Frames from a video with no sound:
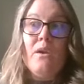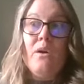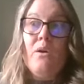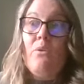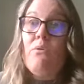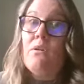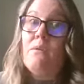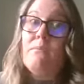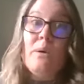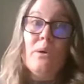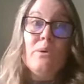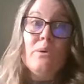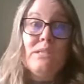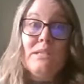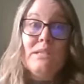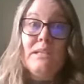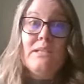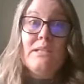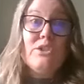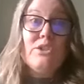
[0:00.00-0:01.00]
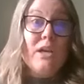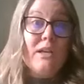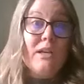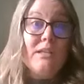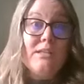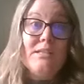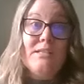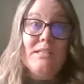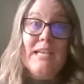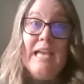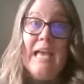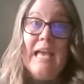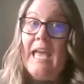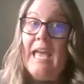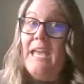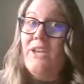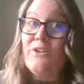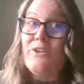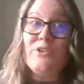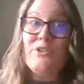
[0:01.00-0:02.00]
or mostly just,
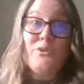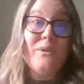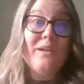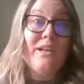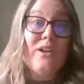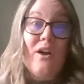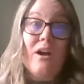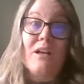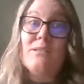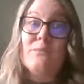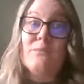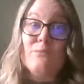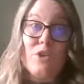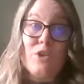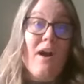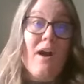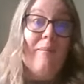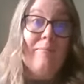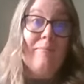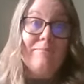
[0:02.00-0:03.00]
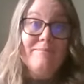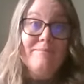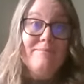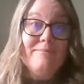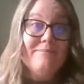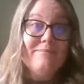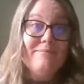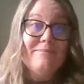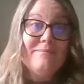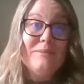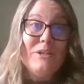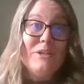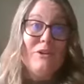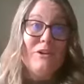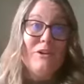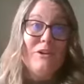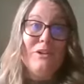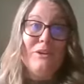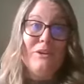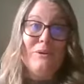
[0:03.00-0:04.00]
hey, you're doing an awesome job.
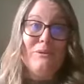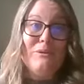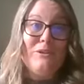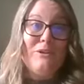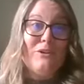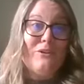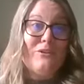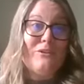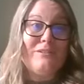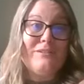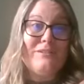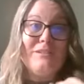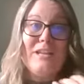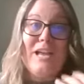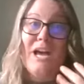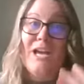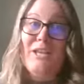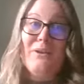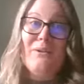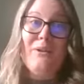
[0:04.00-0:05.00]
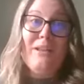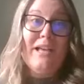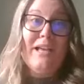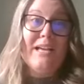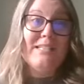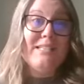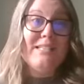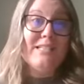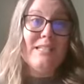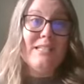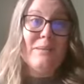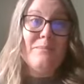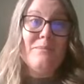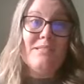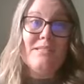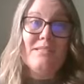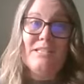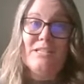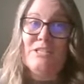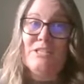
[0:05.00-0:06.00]
You're not utilizing
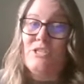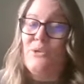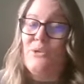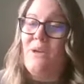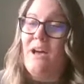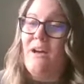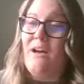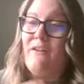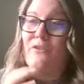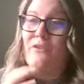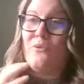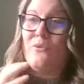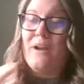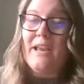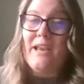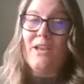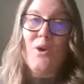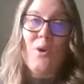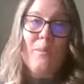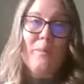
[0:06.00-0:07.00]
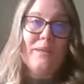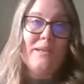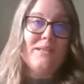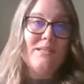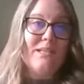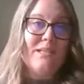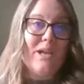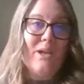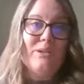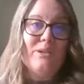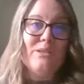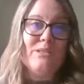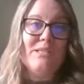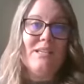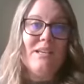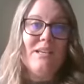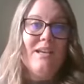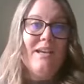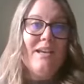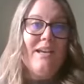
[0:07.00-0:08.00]
substances. You have great coping skills.
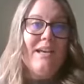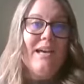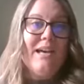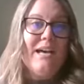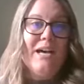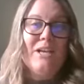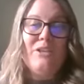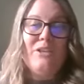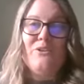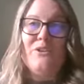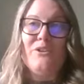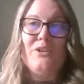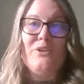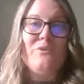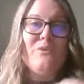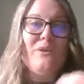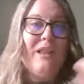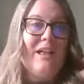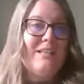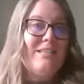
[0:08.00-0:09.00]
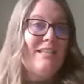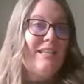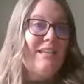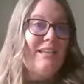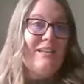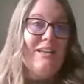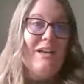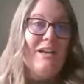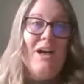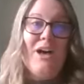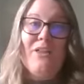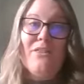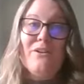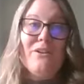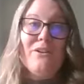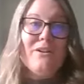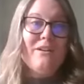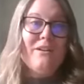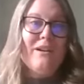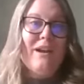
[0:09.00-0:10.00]
You're utilizing
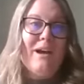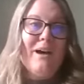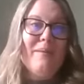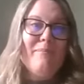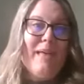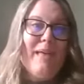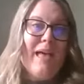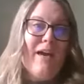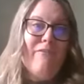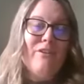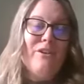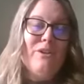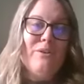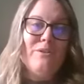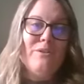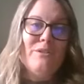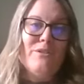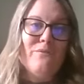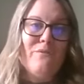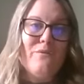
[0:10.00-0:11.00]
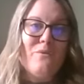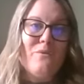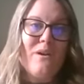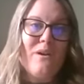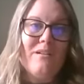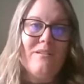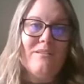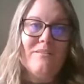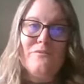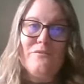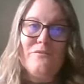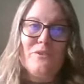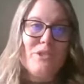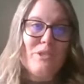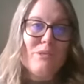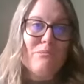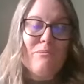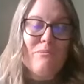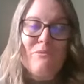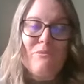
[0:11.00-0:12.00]
other avenues for
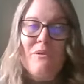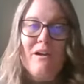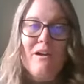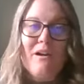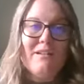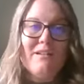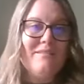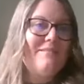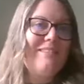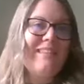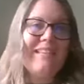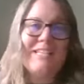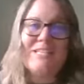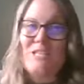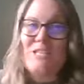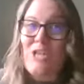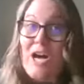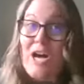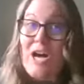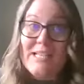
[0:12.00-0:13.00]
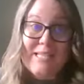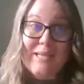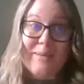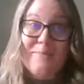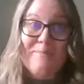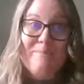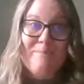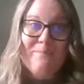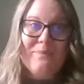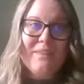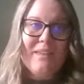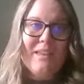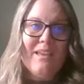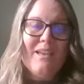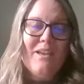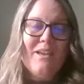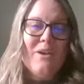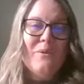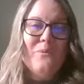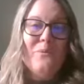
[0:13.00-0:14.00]
support. That's awesome.
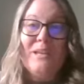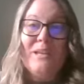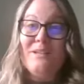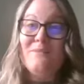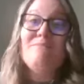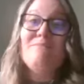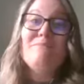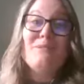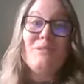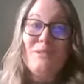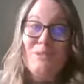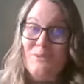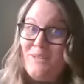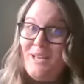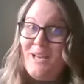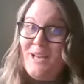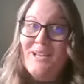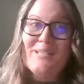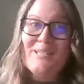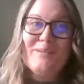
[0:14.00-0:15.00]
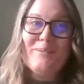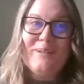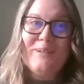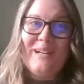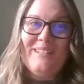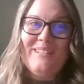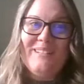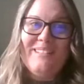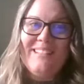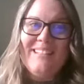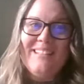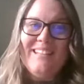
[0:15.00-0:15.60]
We do that as well.